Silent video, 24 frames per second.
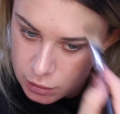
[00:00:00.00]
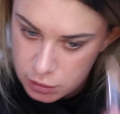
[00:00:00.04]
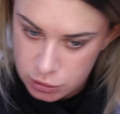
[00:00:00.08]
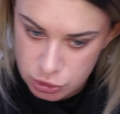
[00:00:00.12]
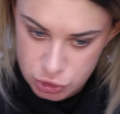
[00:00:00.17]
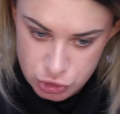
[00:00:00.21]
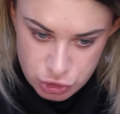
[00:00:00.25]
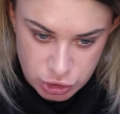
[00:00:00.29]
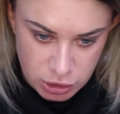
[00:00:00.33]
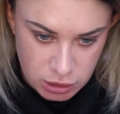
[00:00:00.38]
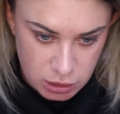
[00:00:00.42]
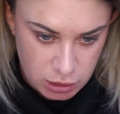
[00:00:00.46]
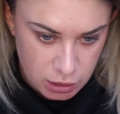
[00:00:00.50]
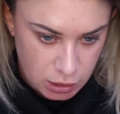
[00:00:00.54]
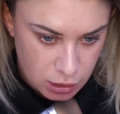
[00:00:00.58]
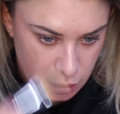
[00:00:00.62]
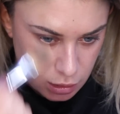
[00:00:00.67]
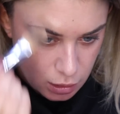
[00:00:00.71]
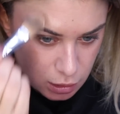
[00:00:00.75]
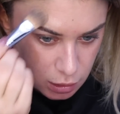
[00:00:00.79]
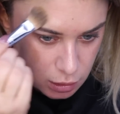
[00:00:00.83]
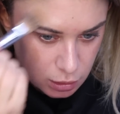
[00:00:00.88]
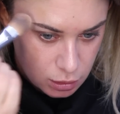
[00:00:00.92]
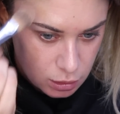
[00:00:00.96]
that you
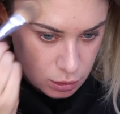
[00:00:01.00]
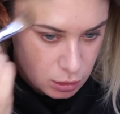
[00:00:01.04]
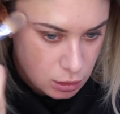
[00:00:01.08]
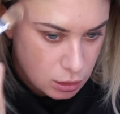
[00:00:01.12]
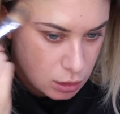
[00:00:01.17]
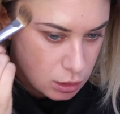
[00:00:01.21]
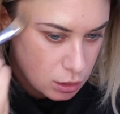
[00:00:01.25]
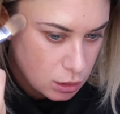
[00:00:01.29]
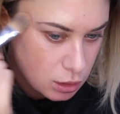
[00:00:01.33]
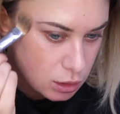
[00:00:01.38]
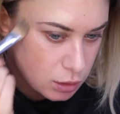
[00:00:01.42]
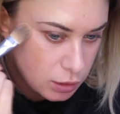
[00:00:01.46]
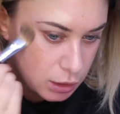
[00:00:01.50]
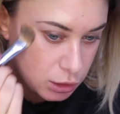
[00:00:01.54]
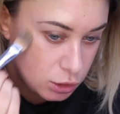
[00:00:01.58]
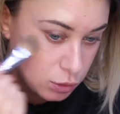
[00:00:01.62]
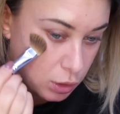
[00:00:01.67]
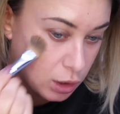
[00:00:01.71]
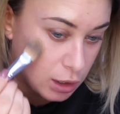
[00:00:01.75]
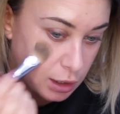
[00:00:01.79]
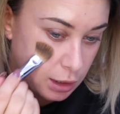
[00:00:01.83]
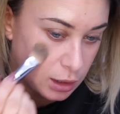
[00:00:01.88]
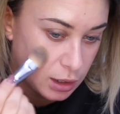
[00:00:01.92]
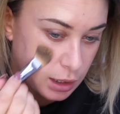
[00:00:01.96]

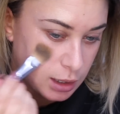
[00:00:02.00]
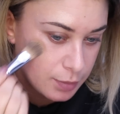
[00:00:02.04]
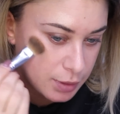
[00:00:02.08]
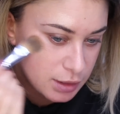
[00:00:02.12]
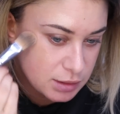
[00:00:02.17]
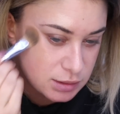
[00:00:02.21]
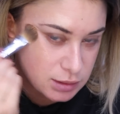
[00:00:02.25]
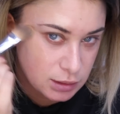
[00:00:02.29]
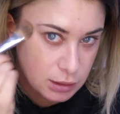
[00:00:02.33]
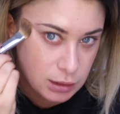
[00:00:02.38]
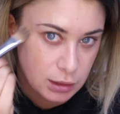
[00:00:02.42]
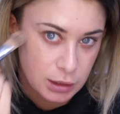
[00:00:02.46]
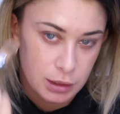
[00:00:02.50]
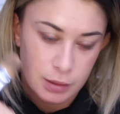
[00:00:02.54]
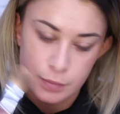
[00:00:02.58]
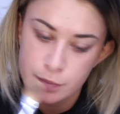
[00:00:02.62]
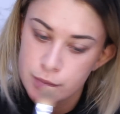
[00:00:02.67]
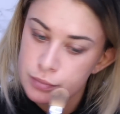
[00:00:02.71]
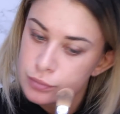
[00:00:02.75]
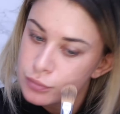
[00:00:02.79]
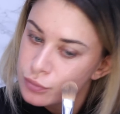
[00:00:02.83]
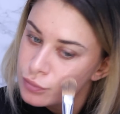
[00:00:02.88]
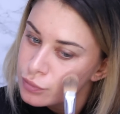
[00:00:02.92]
highlight basically.